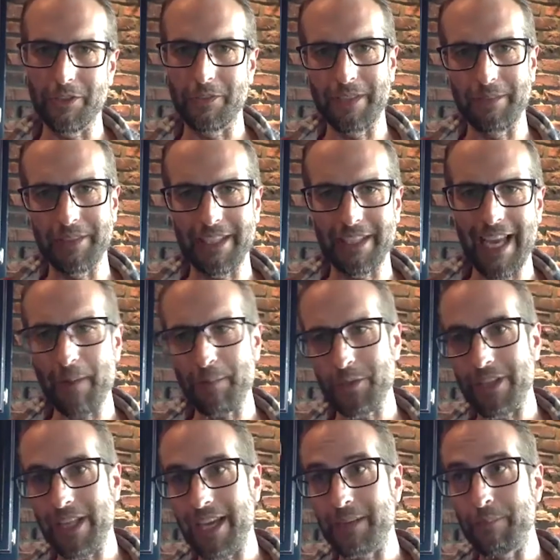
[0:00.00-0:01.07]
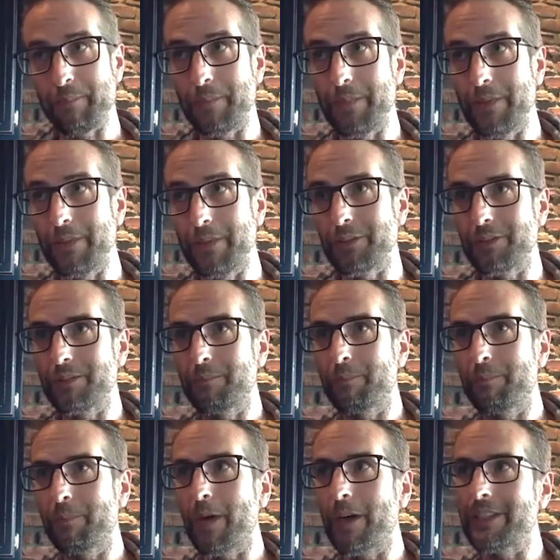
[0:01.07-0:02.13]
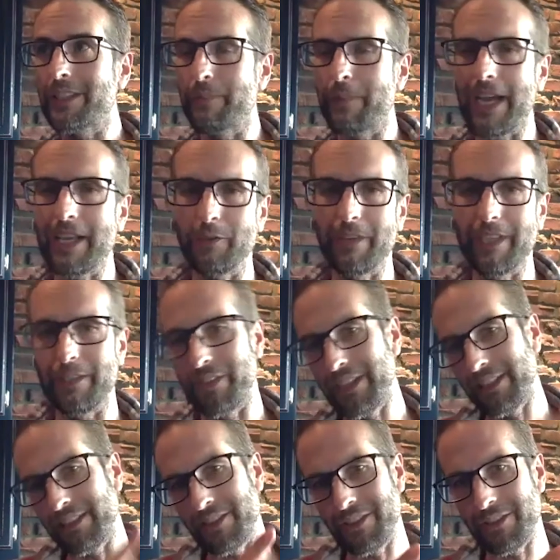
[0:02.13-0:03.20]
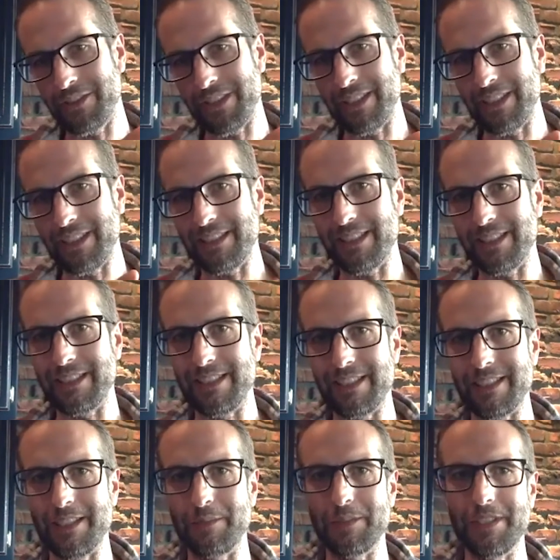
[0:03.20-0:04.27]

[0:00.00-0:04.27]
We're able to capture that in those parts of the pathway, reintroduce it into the system.